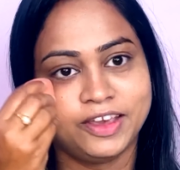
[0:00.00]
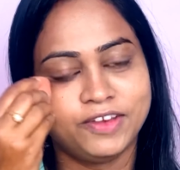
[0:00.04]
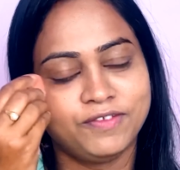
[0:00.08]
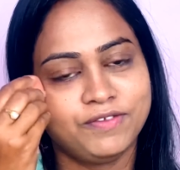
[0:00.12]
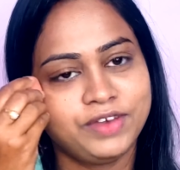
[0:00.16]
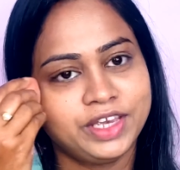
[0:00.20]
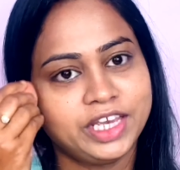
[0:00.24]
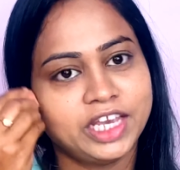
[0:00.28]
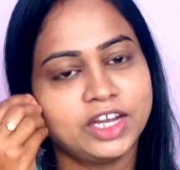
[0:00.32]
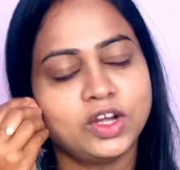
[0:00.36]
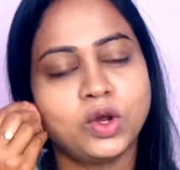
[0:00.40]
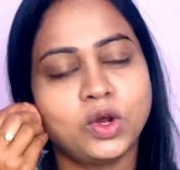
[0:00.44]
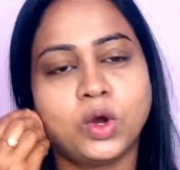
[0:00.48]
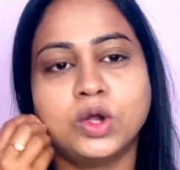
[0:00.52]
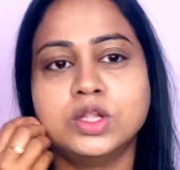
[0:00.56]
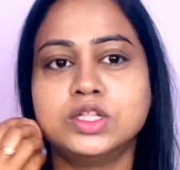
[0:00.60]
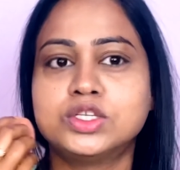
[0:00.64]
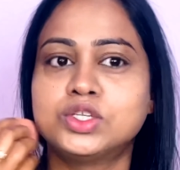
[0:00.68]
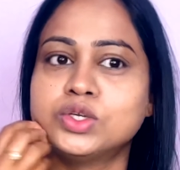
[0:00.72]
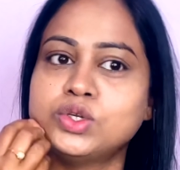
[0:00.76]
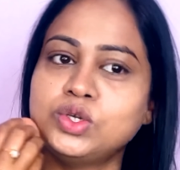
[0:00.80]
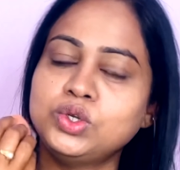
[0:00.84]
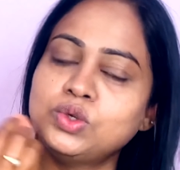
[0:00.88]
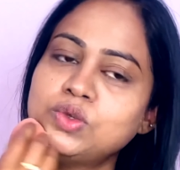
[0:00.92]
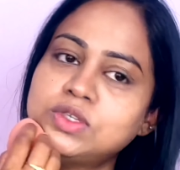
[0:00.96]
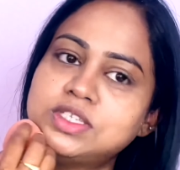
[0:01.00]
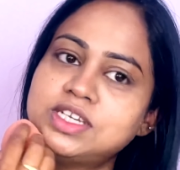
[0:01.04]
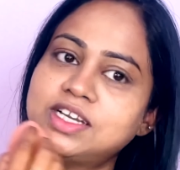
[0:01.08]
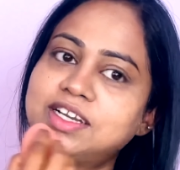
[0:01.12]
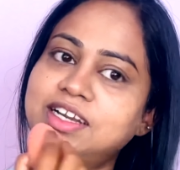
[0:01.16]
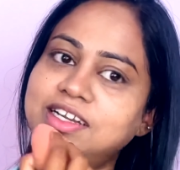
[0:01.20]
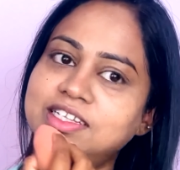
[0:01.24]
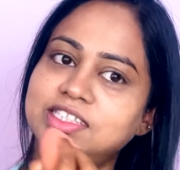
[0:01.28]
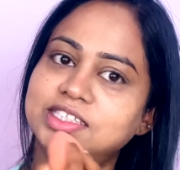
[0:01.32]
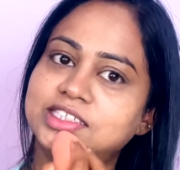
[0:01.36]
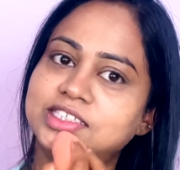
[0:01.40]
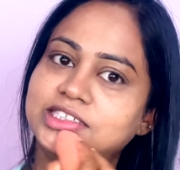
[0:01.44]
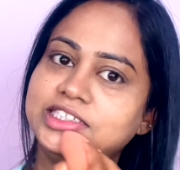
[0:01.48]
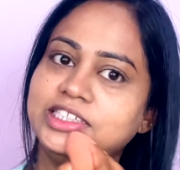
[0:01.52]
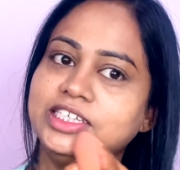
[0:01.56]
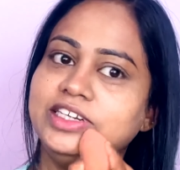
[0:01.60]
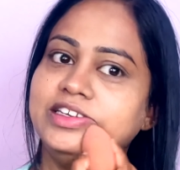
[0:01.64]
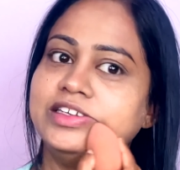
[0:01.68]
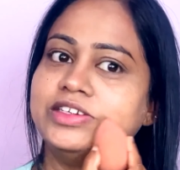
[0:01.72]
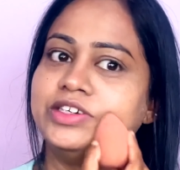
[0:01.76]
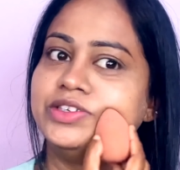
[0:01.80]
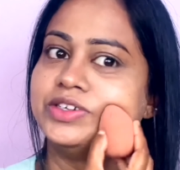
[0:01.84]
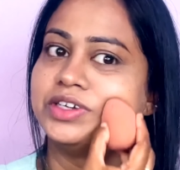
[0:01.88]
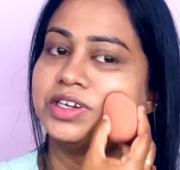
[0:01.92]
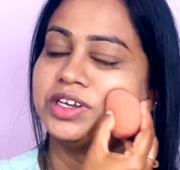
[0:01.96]
We can also use a
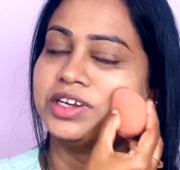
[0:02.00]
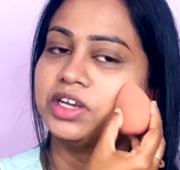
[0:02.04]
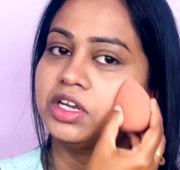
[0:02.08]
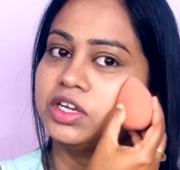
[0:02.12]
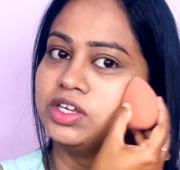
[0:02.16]
concealer